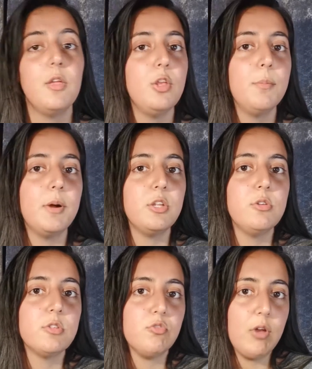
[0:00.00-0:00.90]
You might
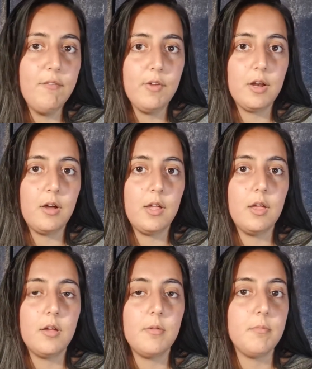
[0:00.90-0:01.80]
use a traffic
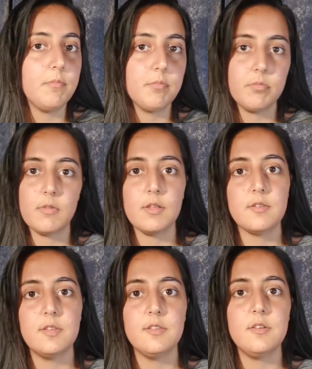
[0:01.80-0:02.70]
light
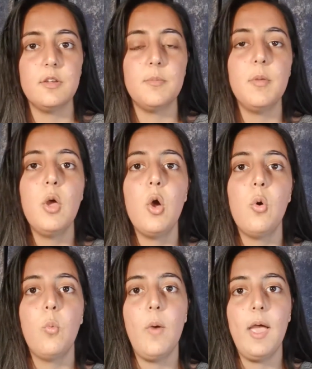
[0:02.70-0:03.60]
system
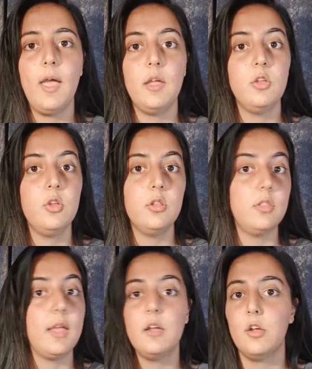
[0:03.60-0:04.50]
where
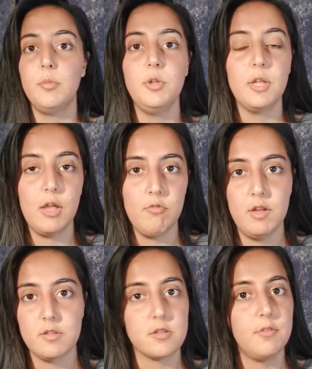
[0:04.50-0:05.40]
they can communicate
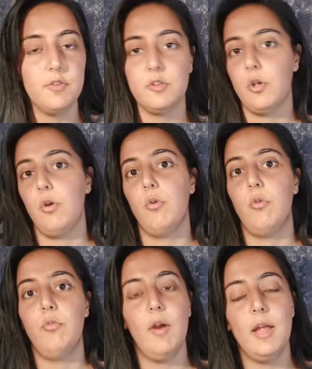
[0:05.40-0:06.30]
risk. So
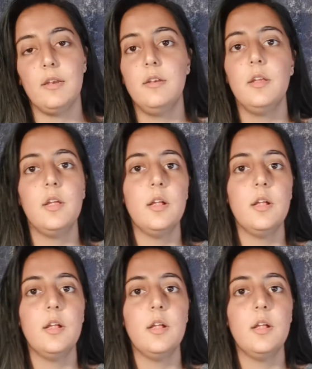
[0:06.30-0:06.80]
red,